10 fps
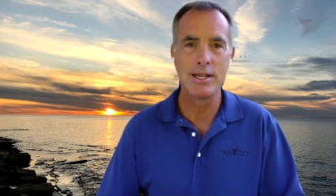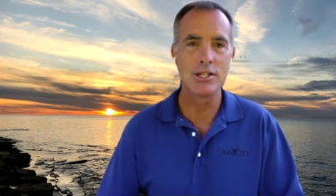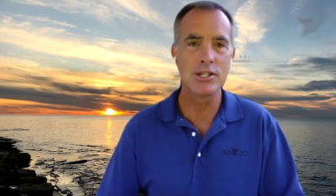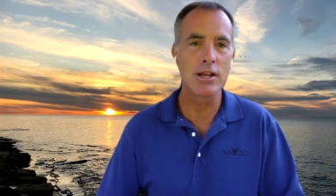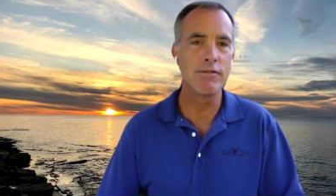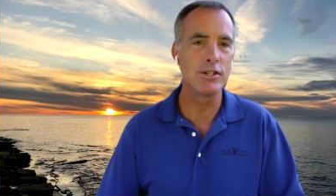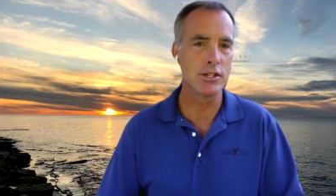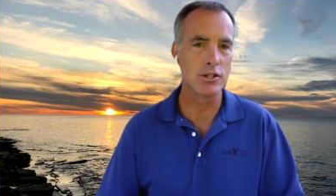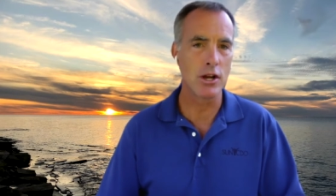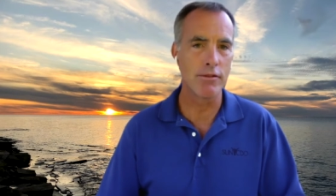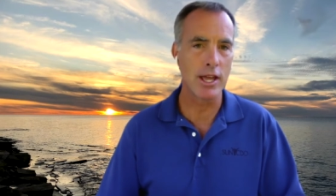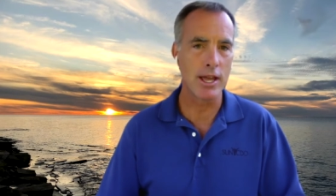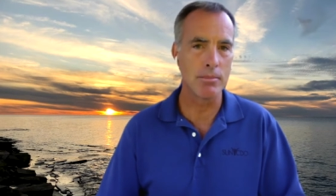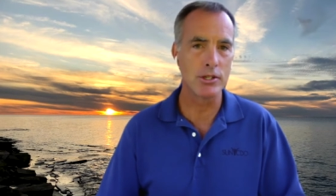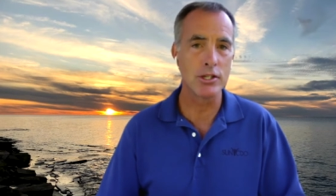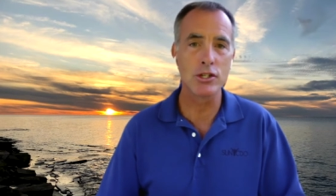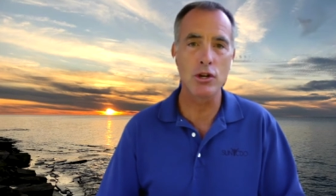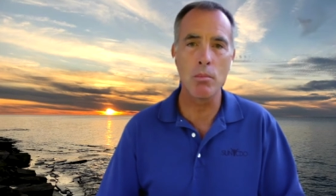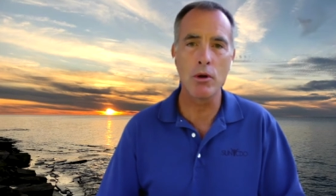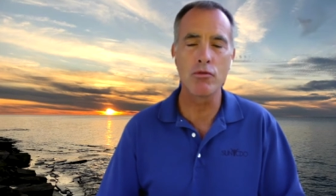site visits off campus, and
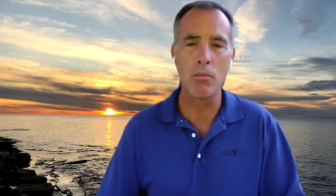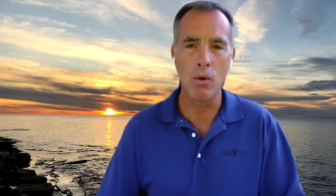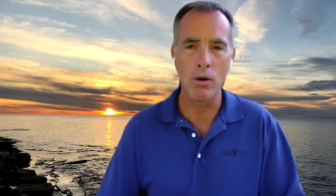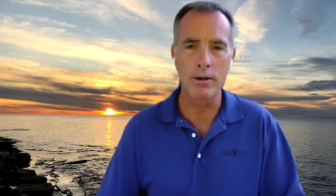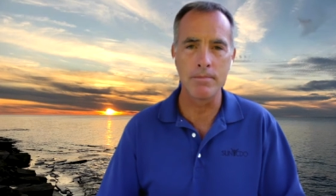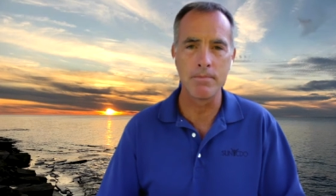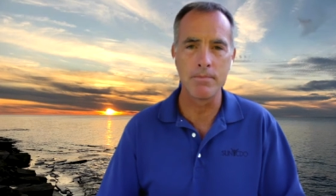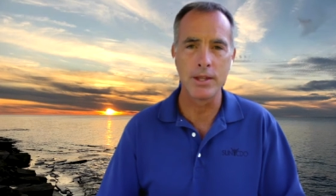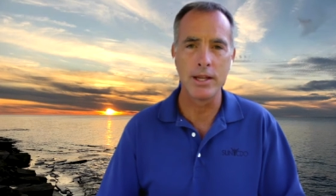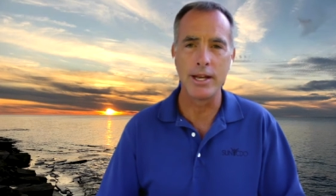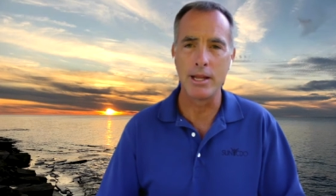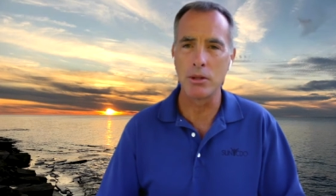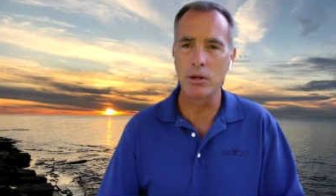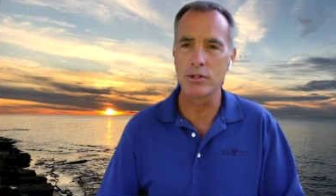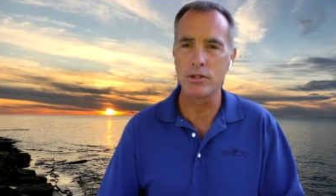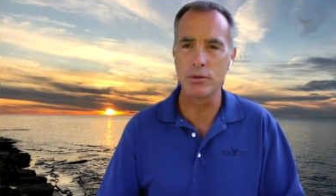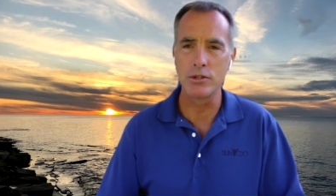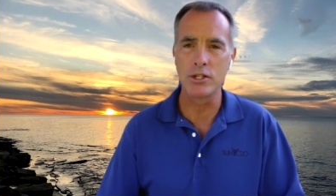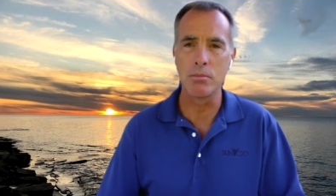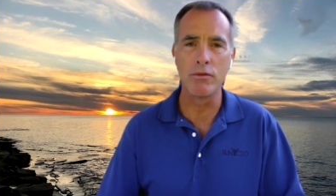so much more enable our
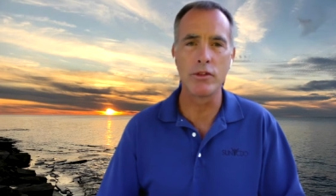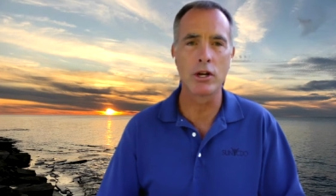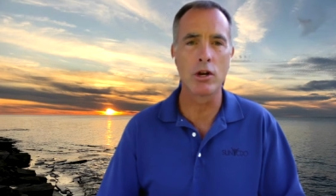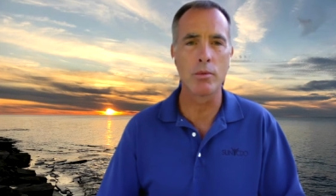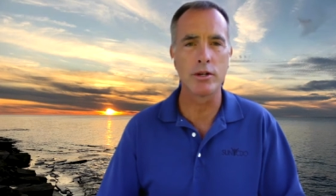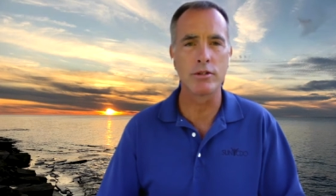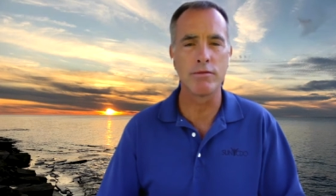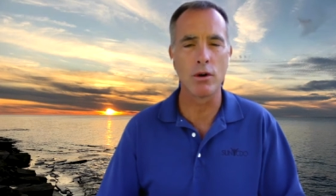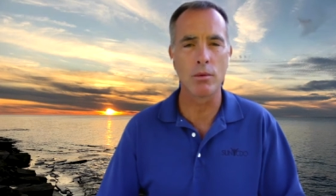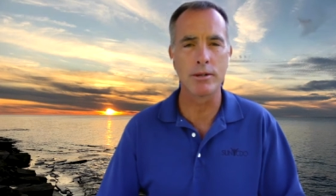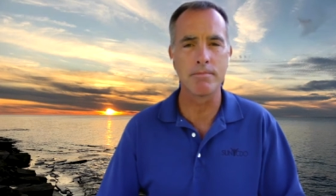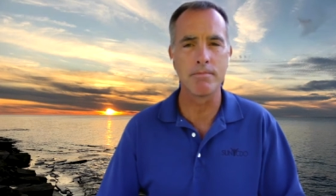students to move their careers forward.